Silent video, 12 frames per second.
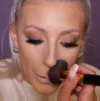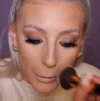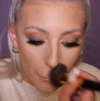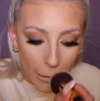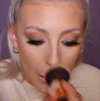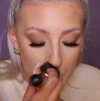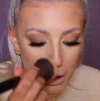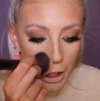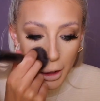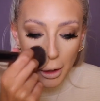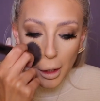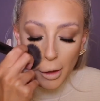I love this
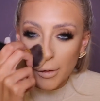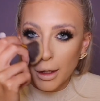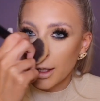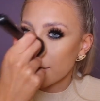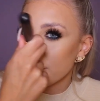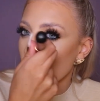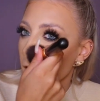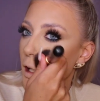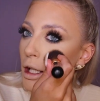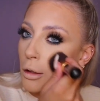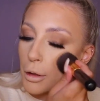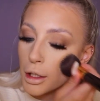shade, I feel like it's very
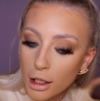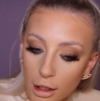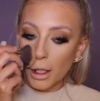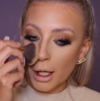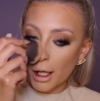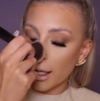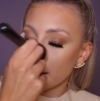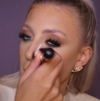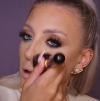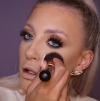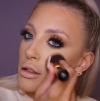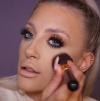yellowy. I
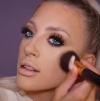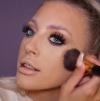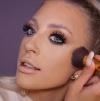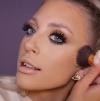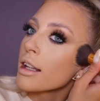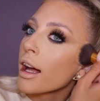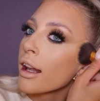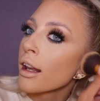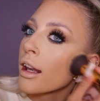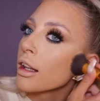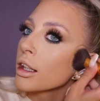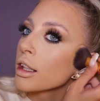cannot
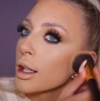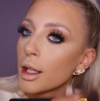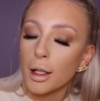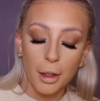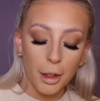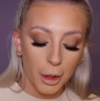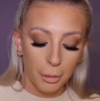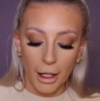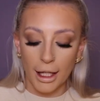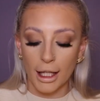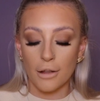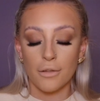stand
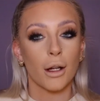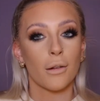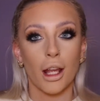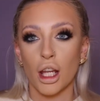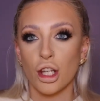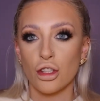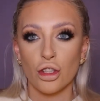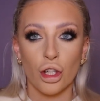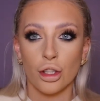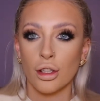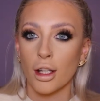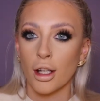pinky foundation,
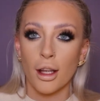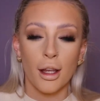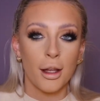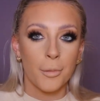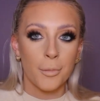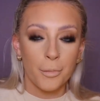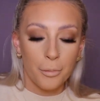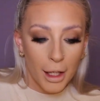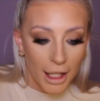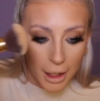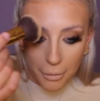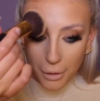
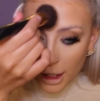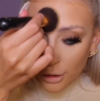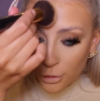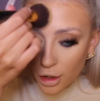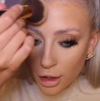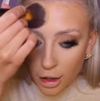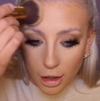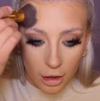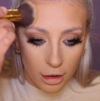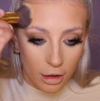pinky powder.